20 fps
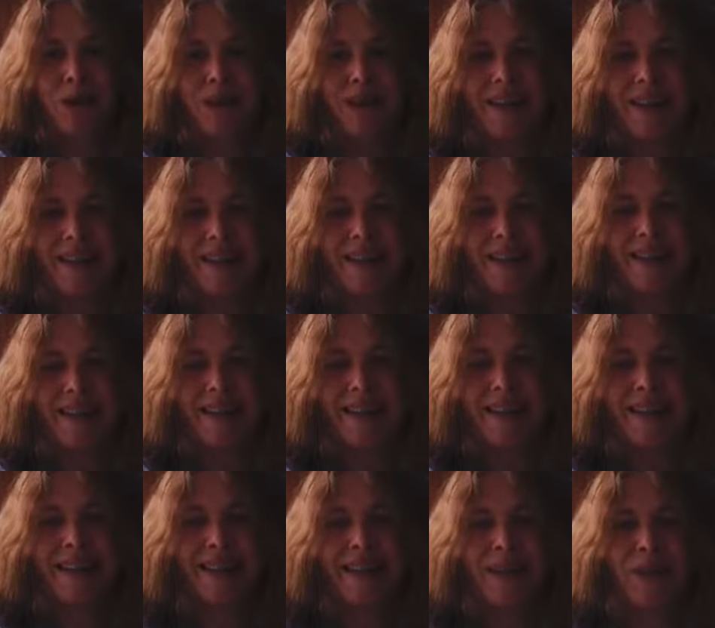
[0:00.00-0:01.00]
on this.
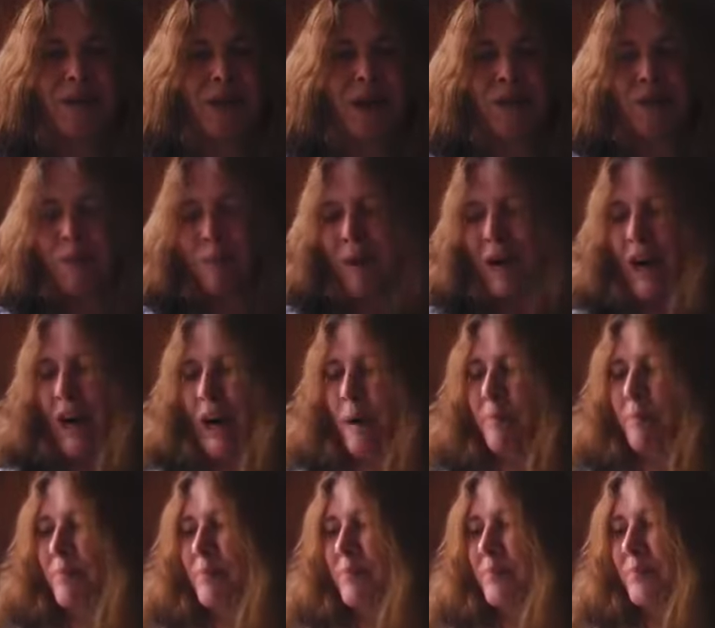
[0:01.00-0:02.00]
That's the all-over
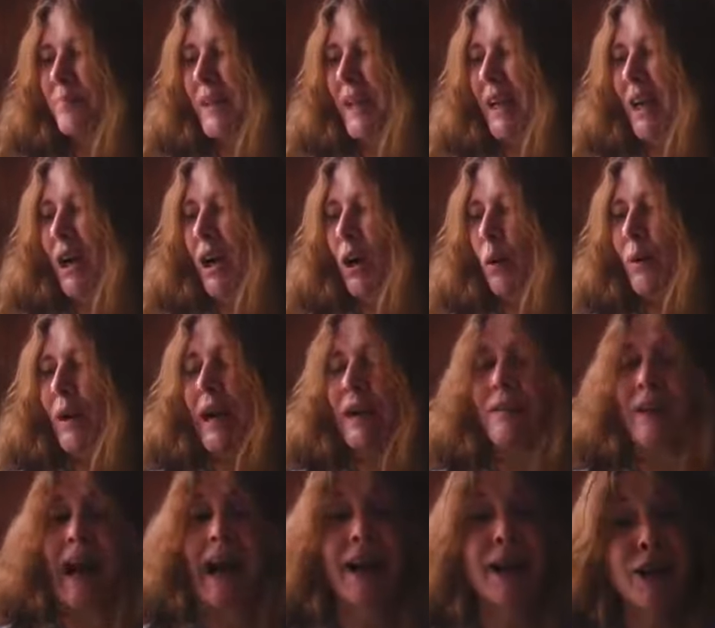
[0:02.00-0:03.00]
balm. We
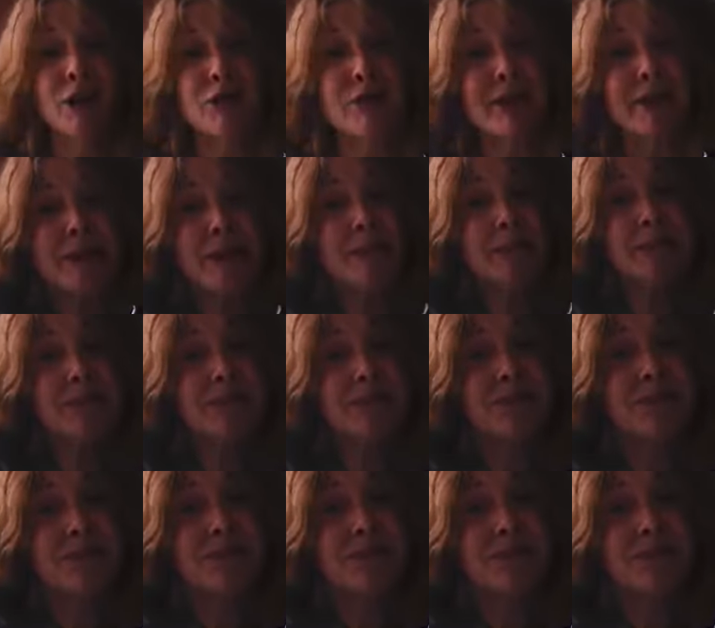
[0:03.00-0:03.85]
have a hand cream,